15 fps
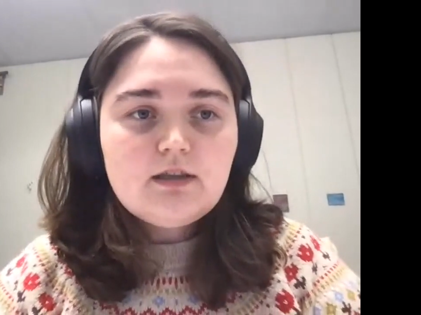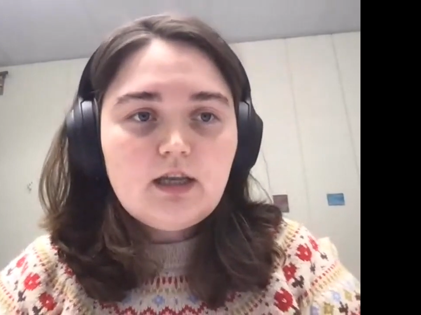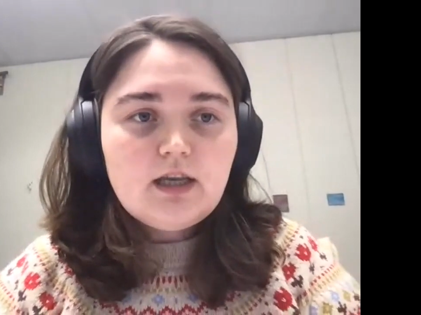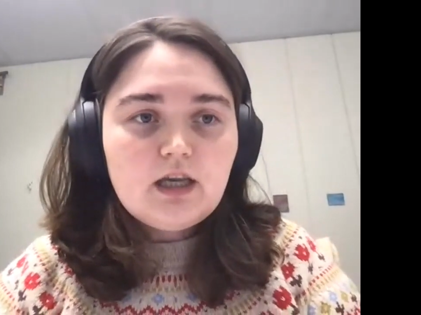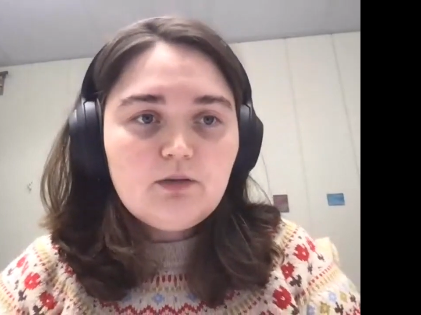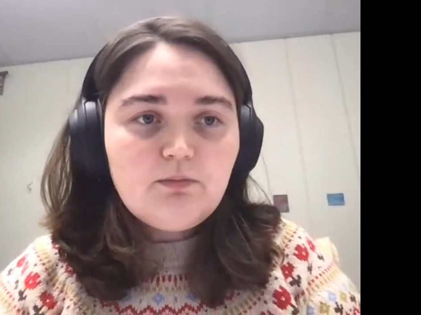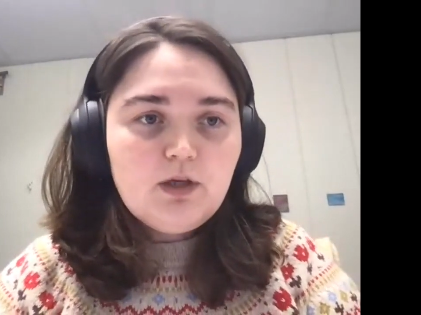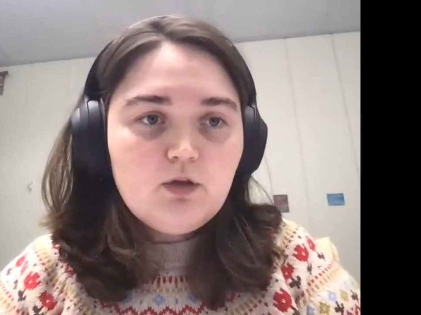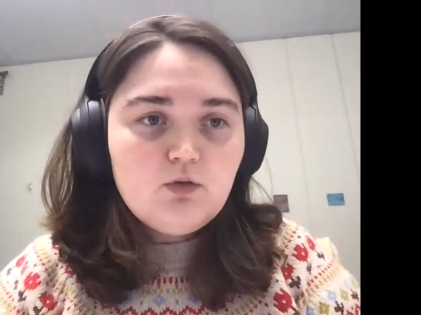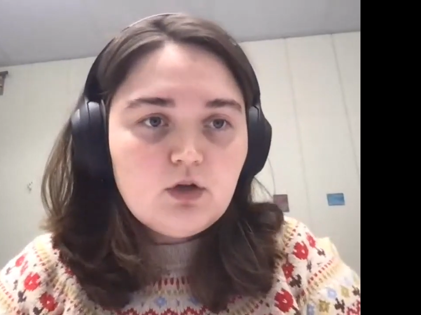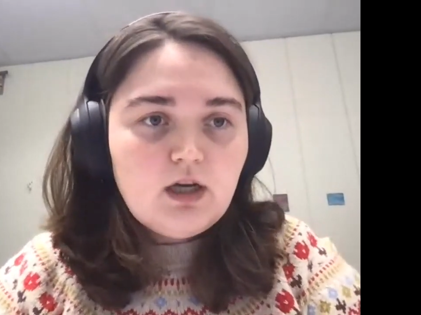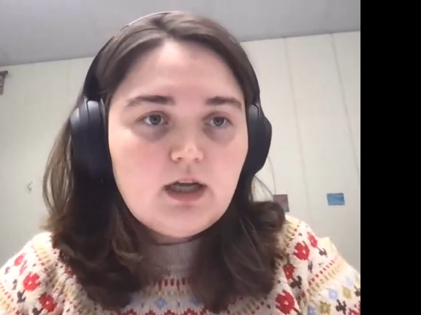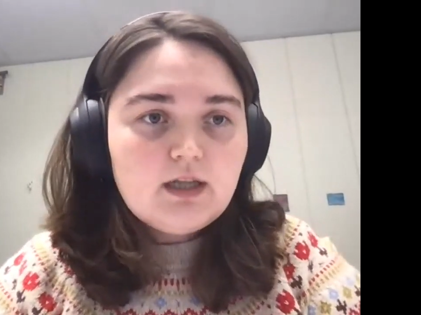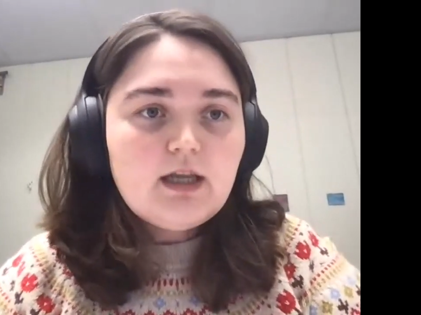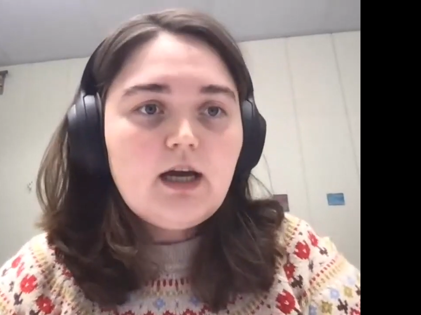They can be
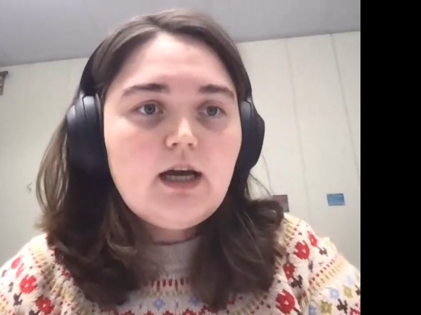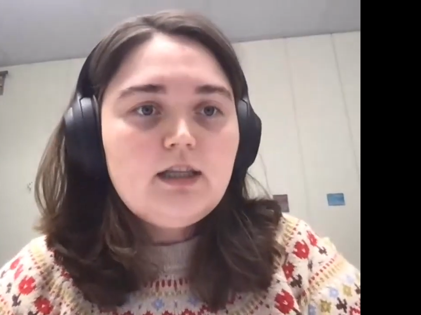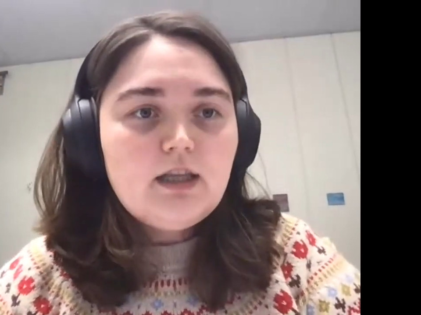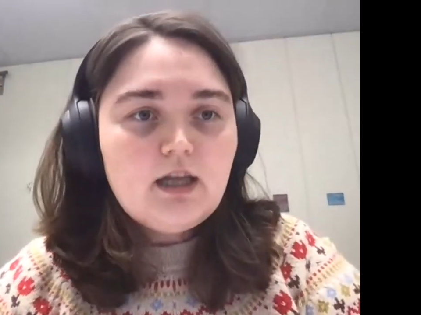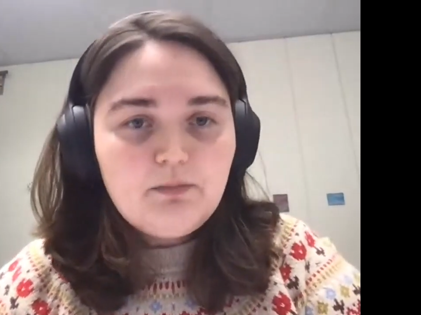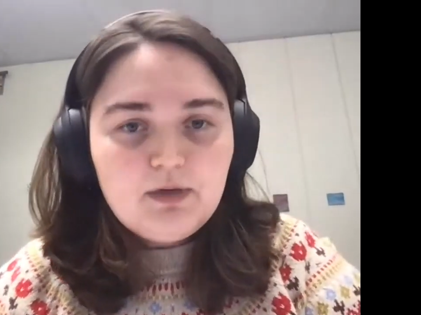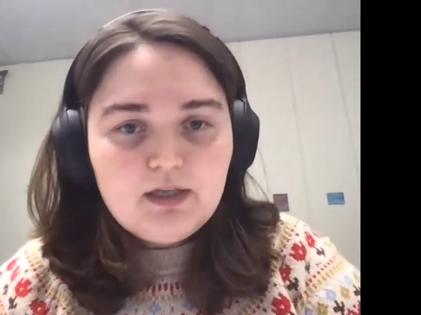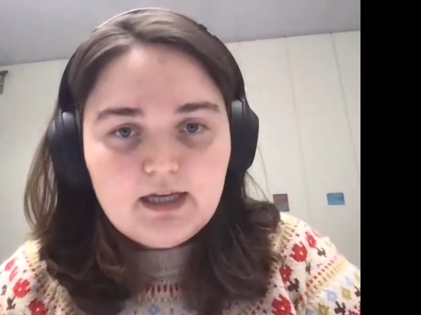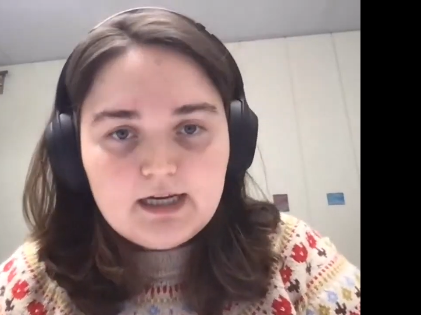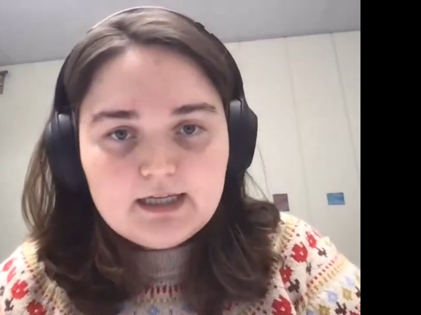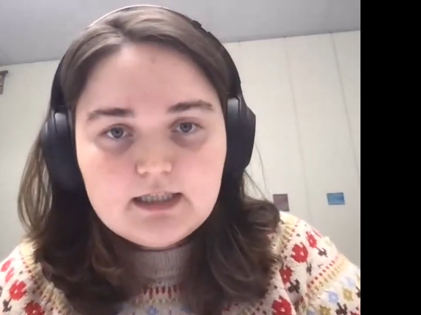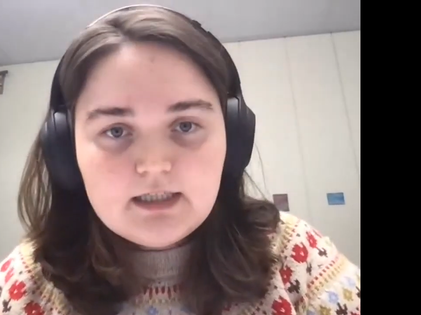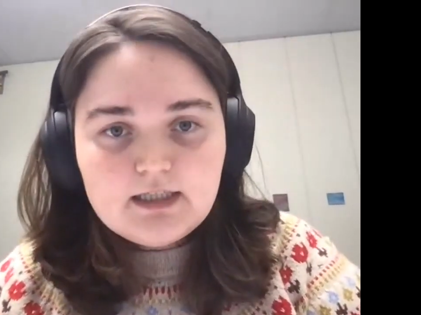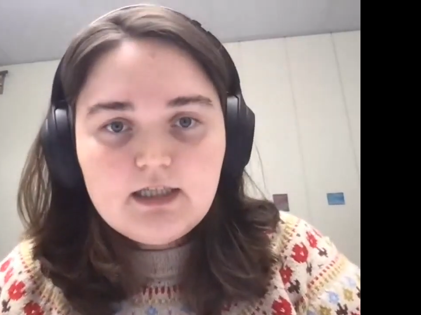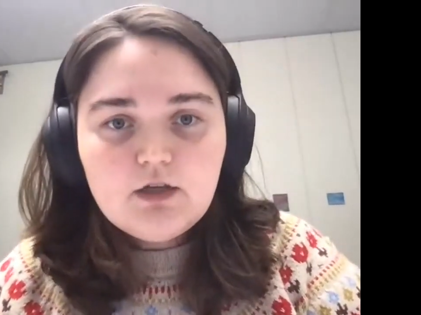nucleotide, amino
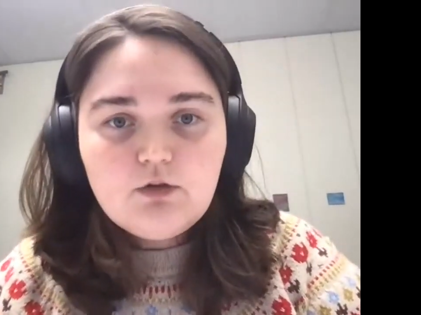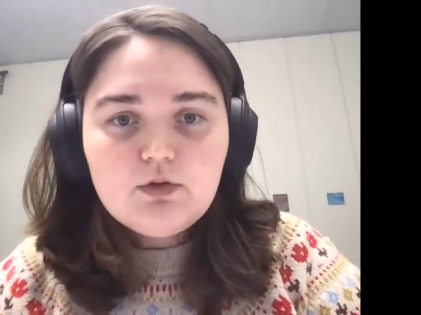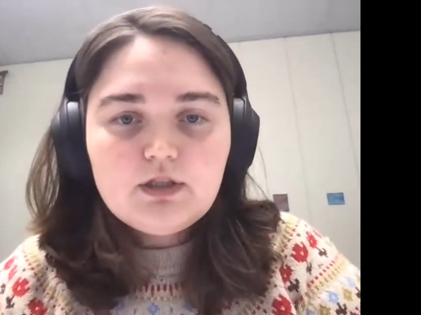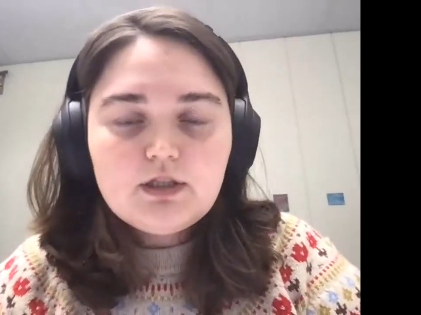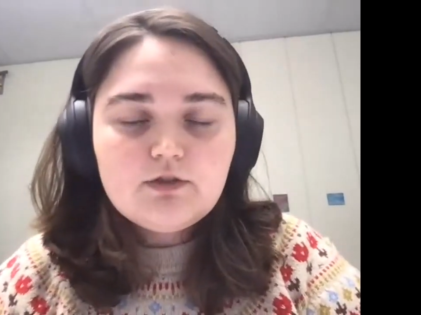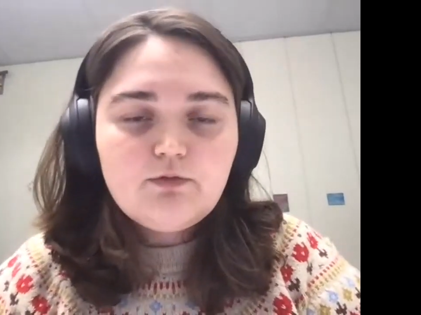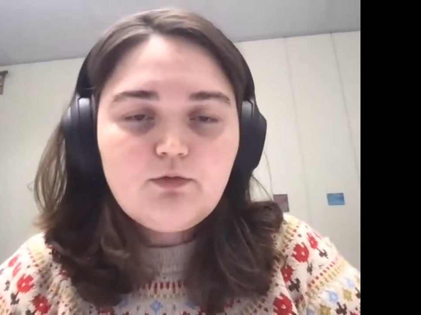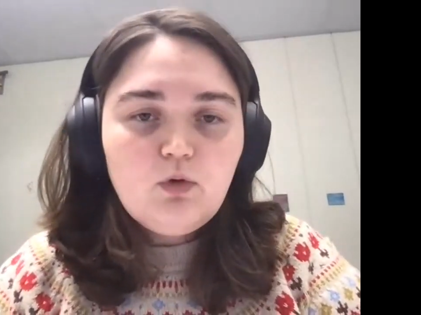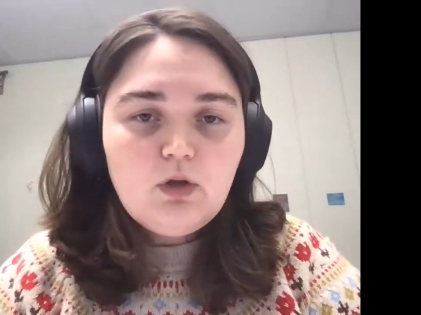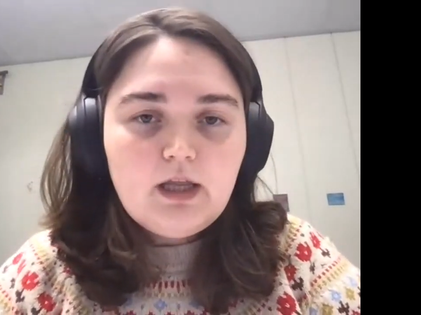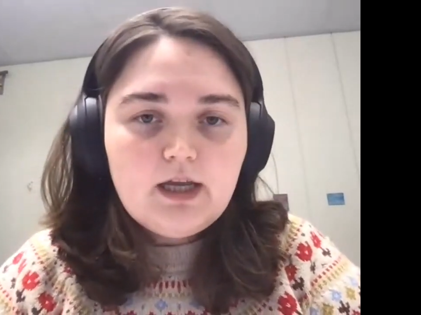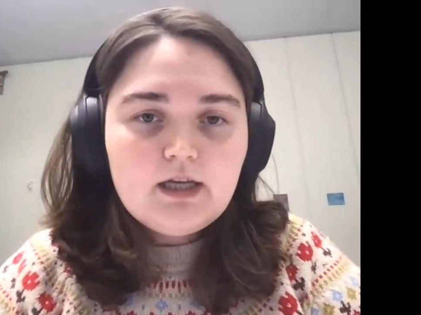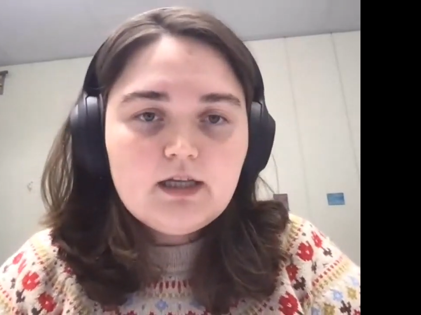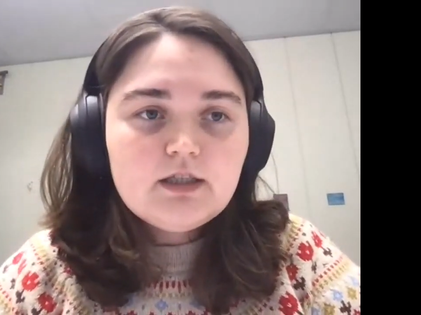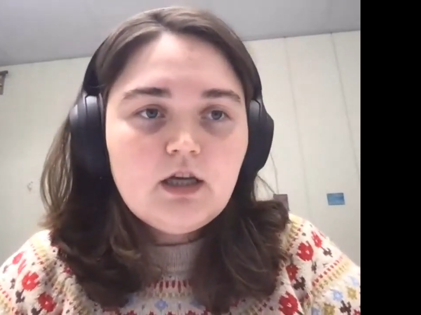acid sequences, full
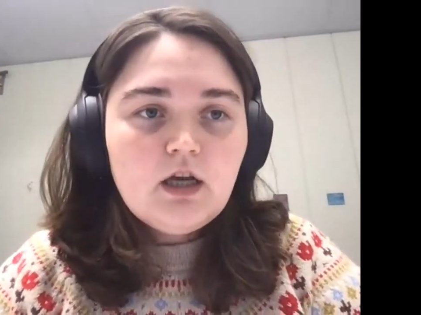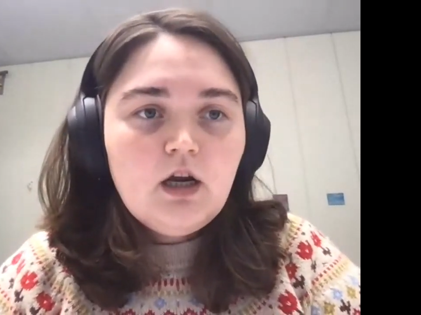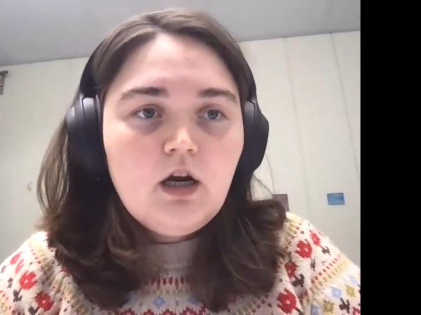length,